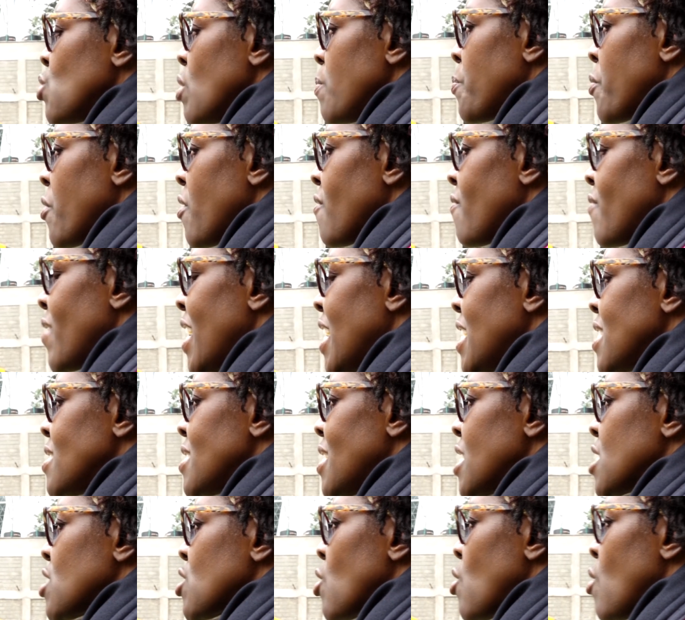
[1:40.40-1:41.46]
we provide
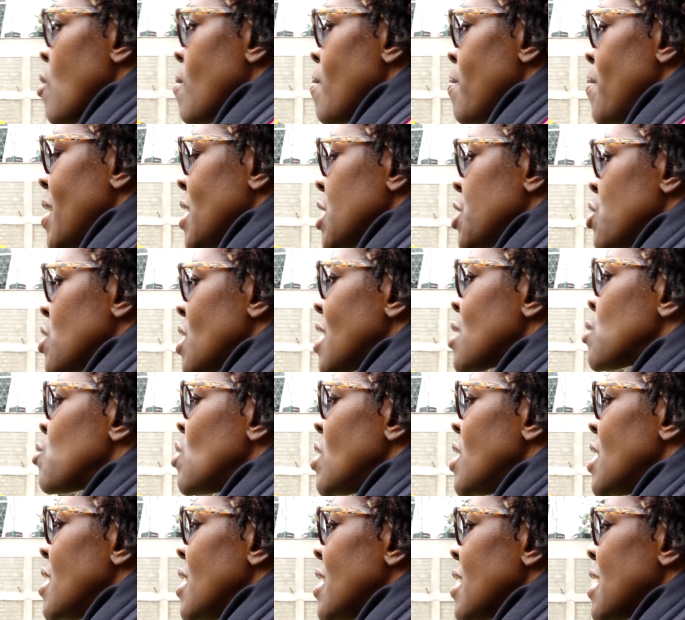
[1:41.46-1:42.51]
that compassion, as
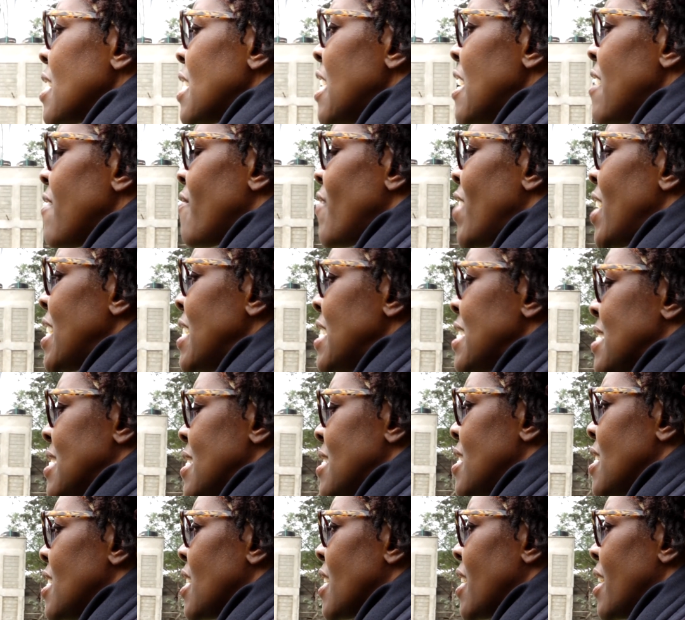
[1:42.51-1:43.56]
we give a
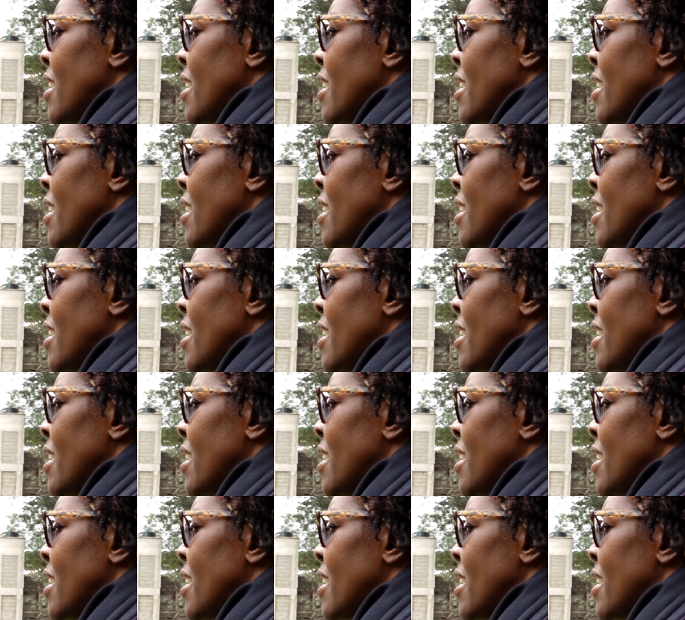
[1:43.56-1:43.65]
listening